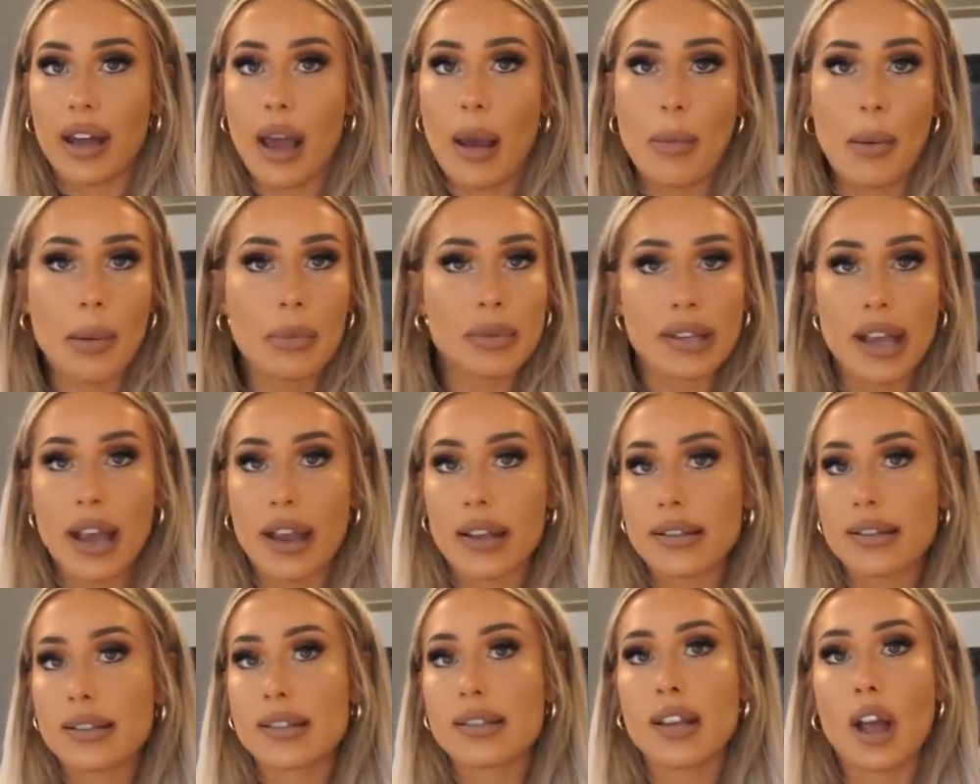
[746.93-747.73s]
I'm
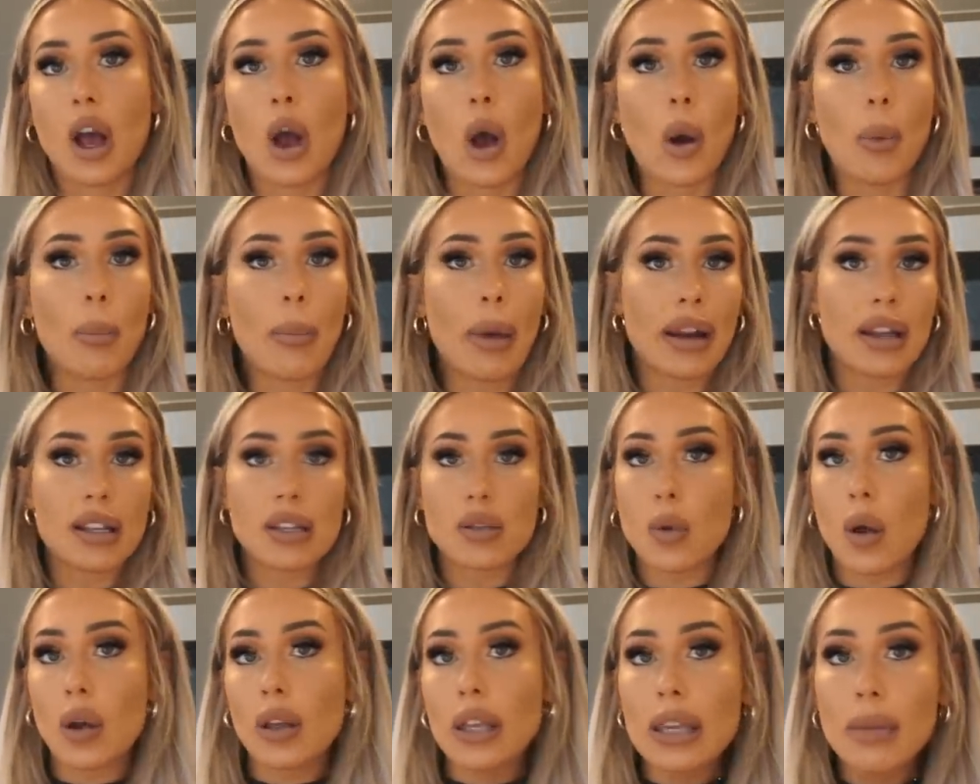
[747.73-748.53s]
obsessed. So might as
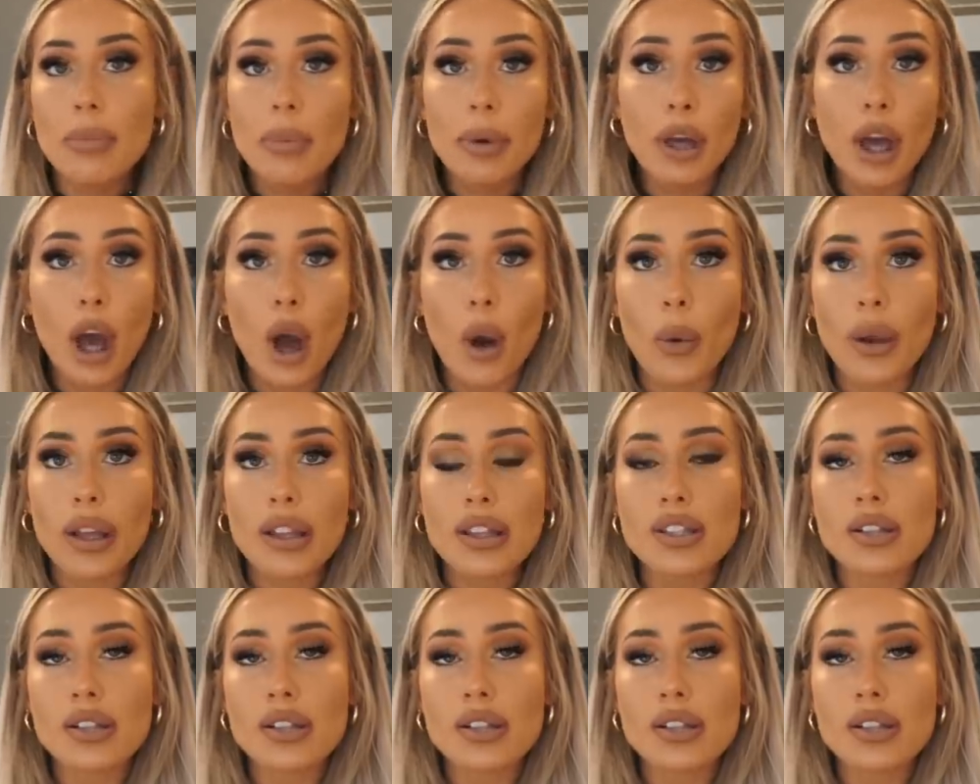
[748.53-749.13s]
well keep it going.